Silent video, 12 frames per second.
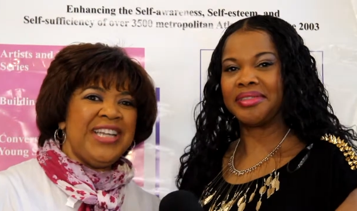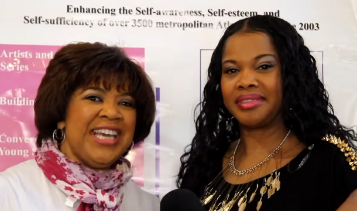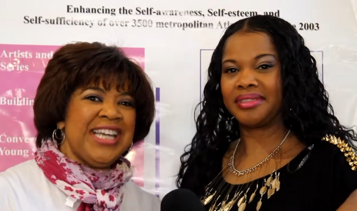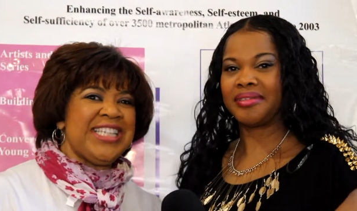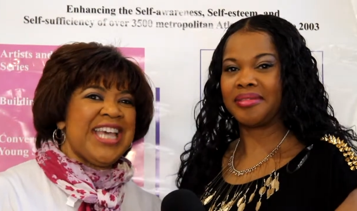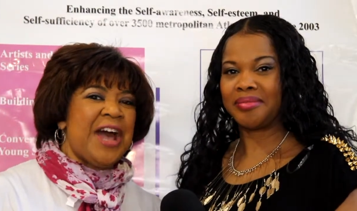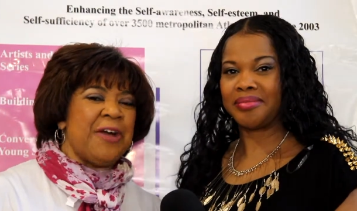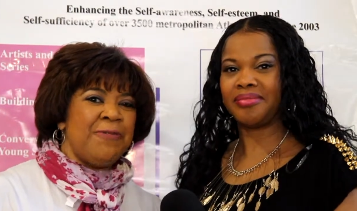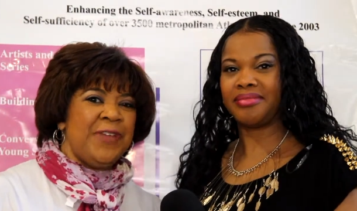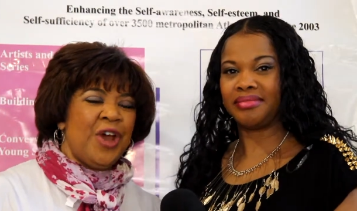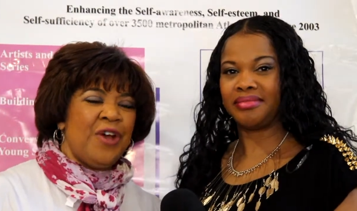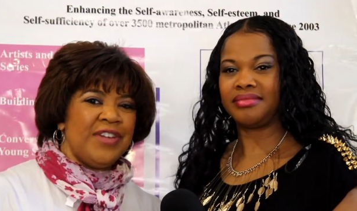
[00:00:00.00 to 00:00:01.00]
Speaker 1: We're looking to
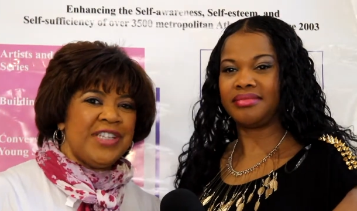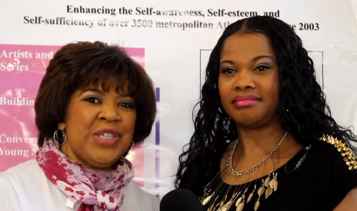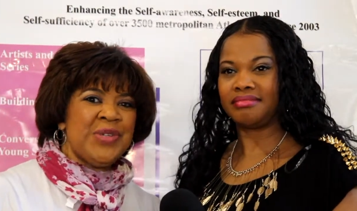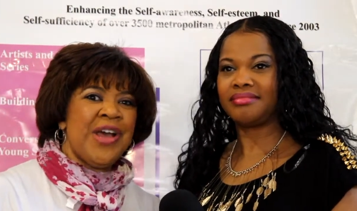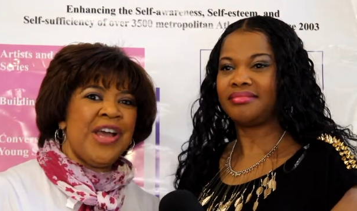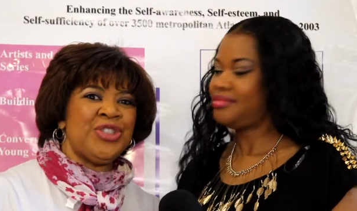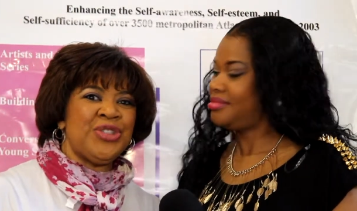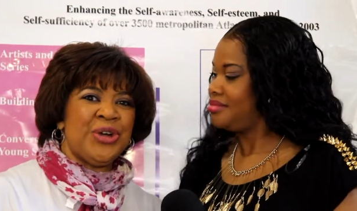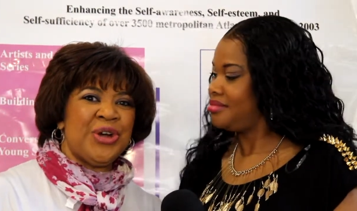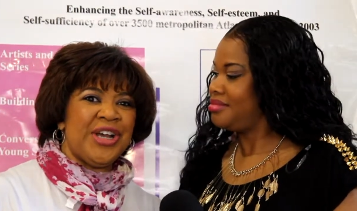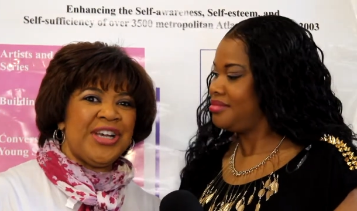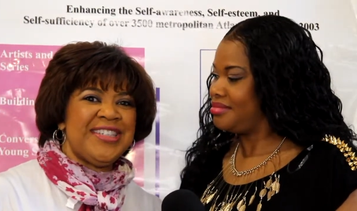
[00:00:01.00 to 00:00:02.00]
outfit over
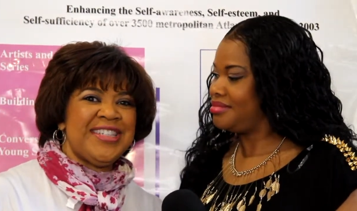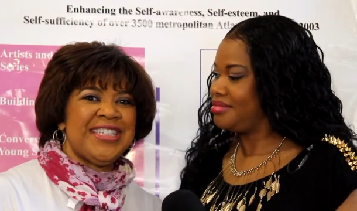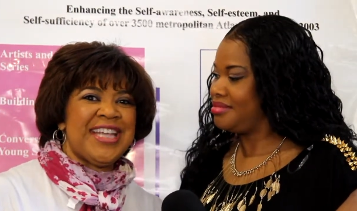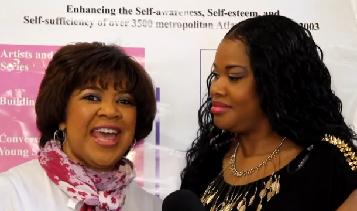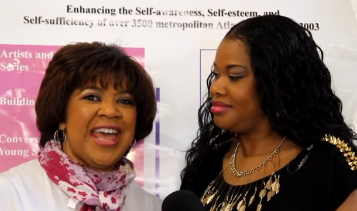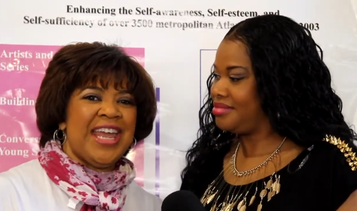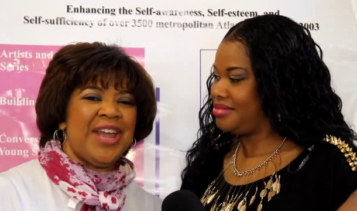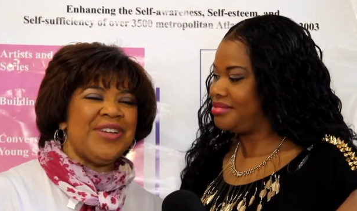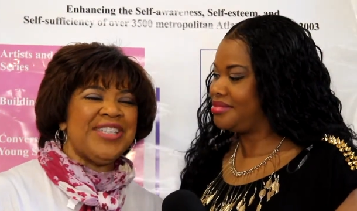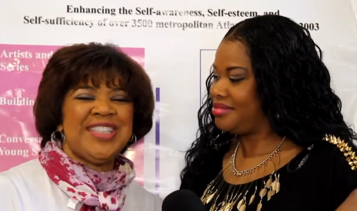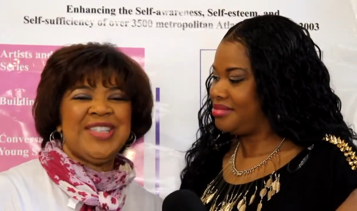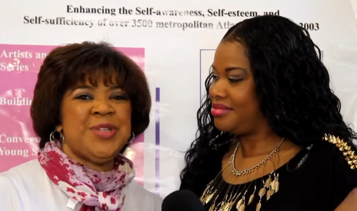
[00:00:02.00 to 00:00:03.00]
200 girls today,
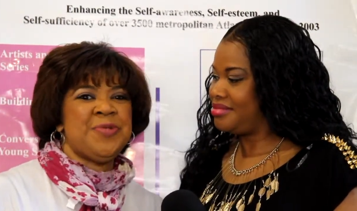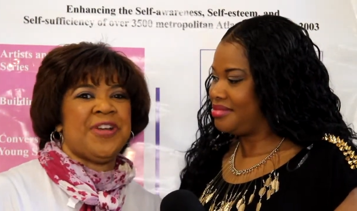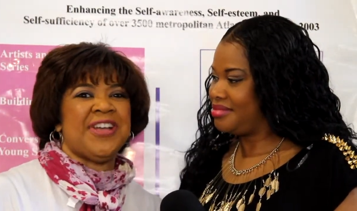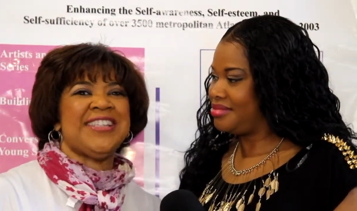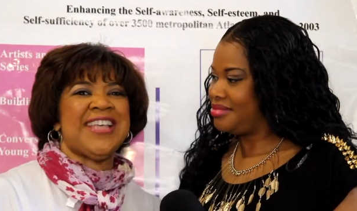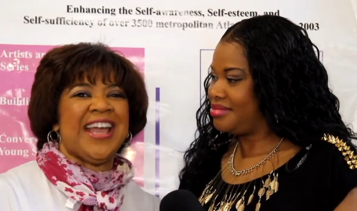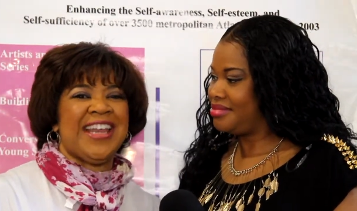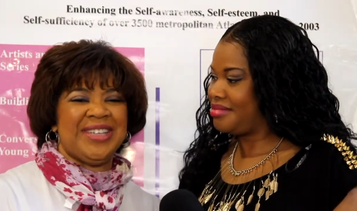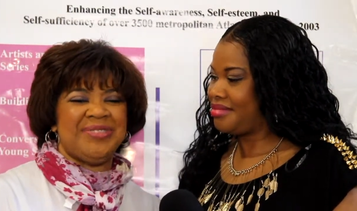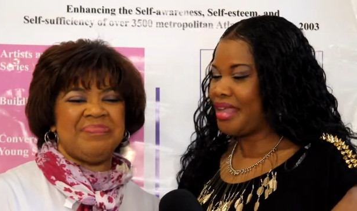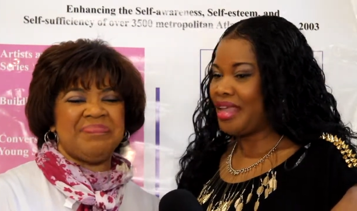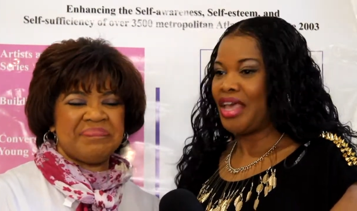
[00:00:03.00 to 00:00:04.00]
and
Speaker 2: we're just super
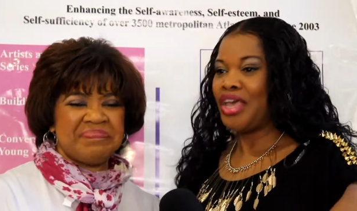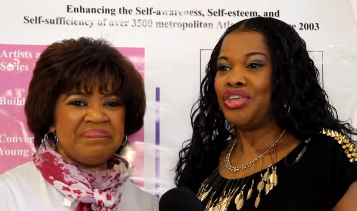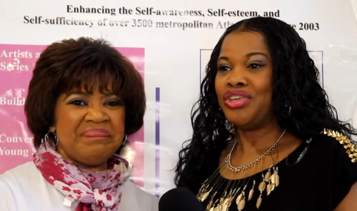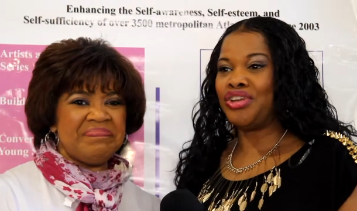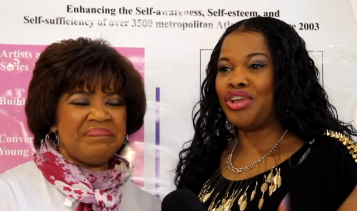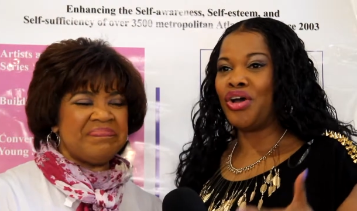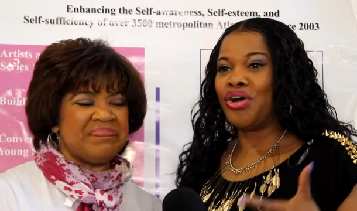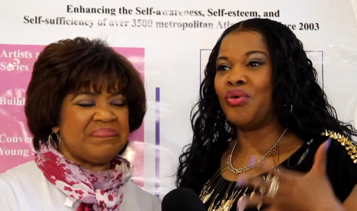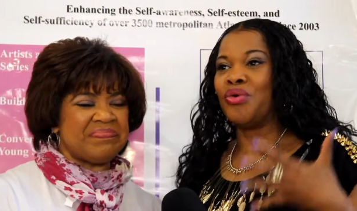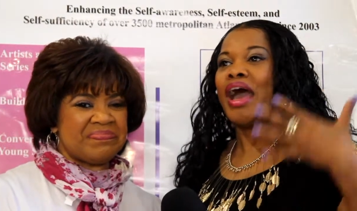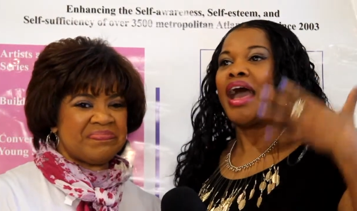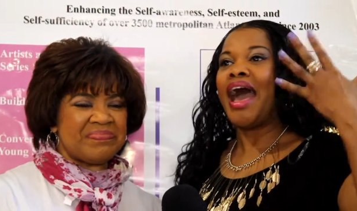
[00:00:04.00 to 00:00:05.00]
excited. You
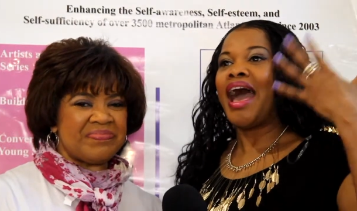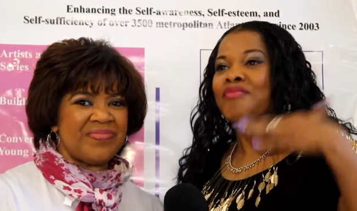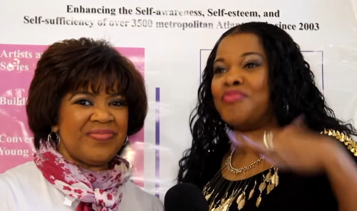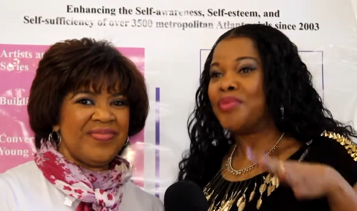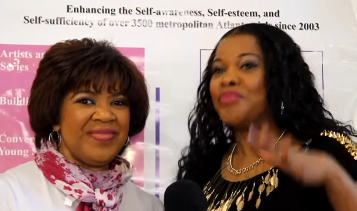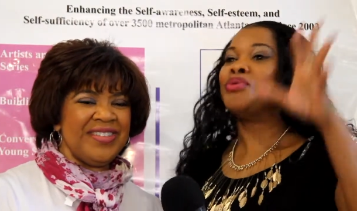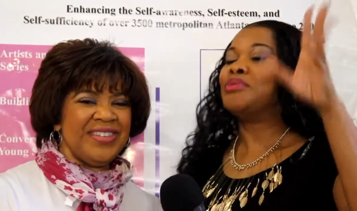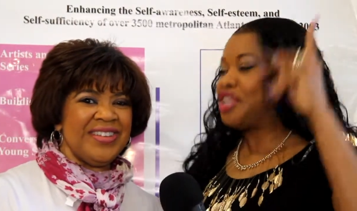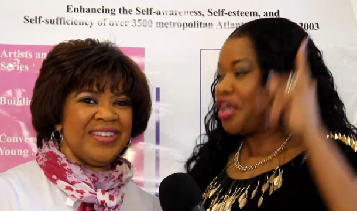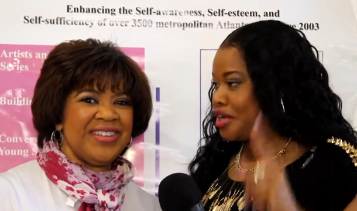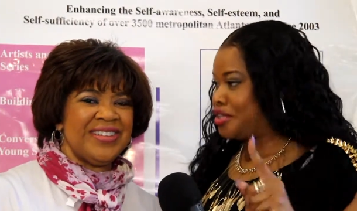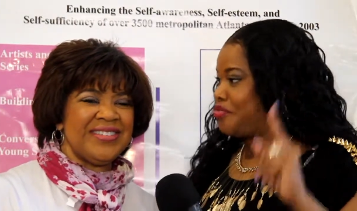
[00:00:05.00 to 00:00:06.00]
know, we
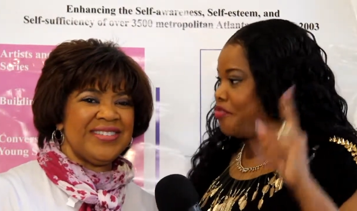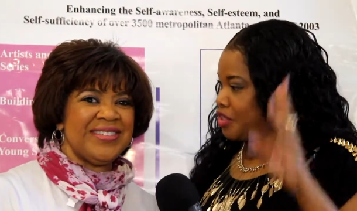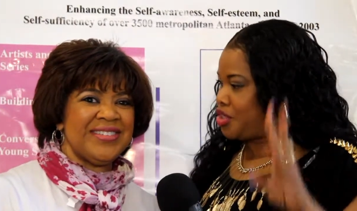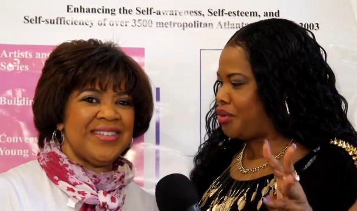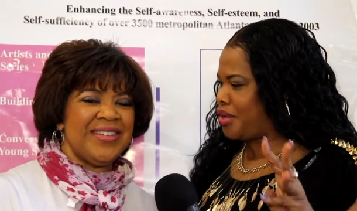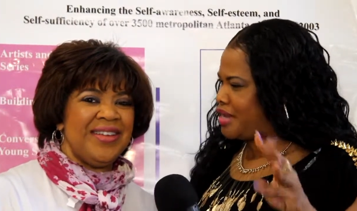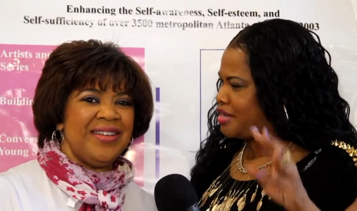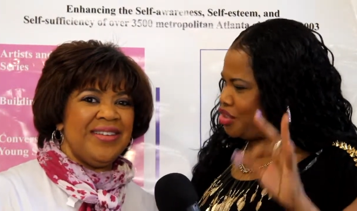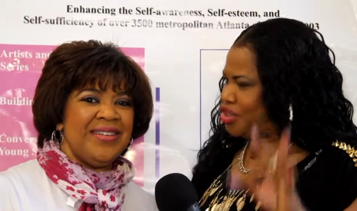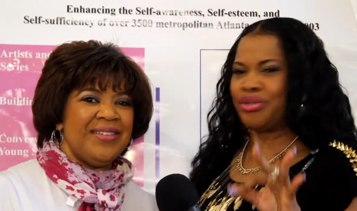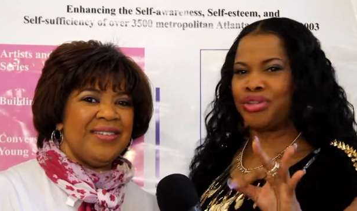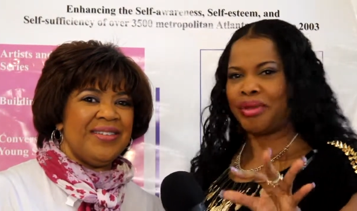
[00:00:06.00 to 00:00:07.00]
was here for 2
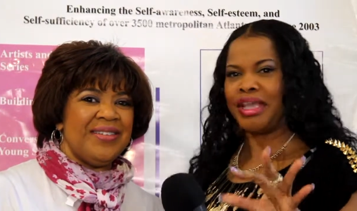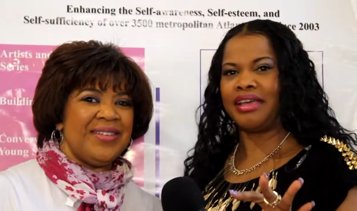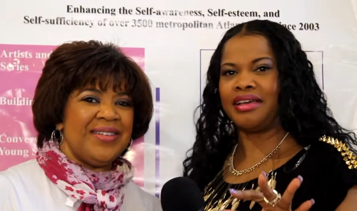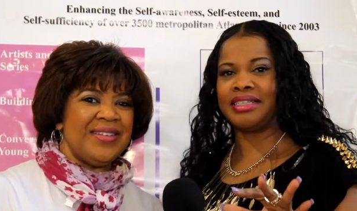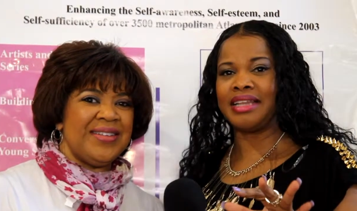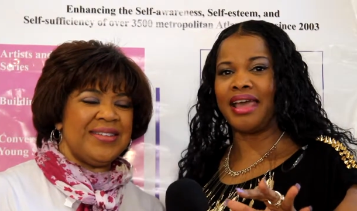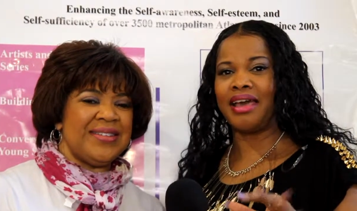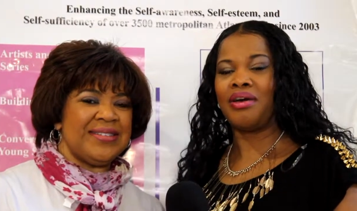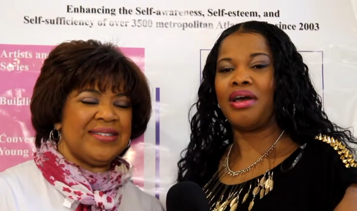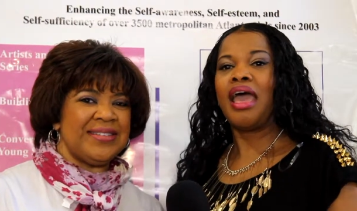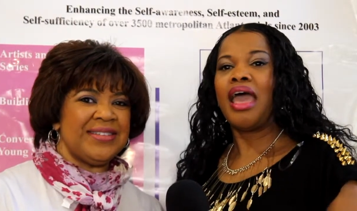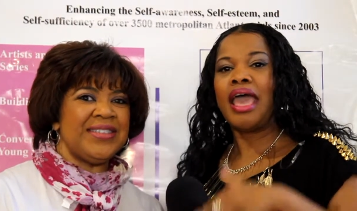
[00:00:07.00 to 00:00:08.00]
years, 2, 3 years
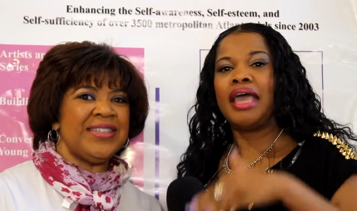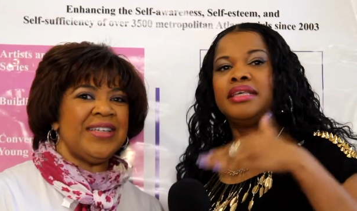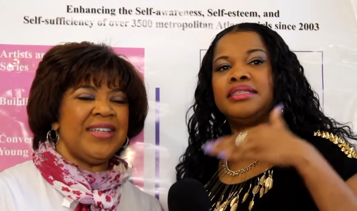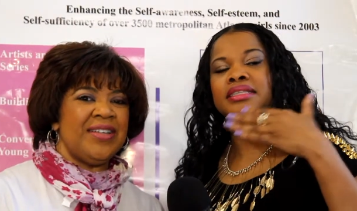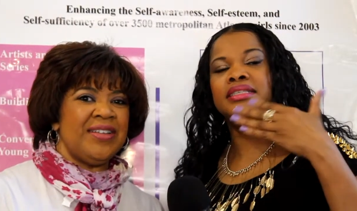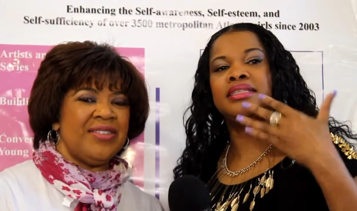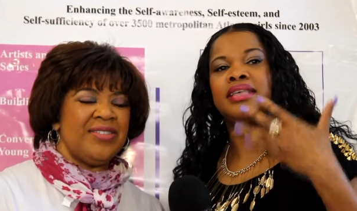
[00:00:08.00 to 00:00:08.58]
now, and this is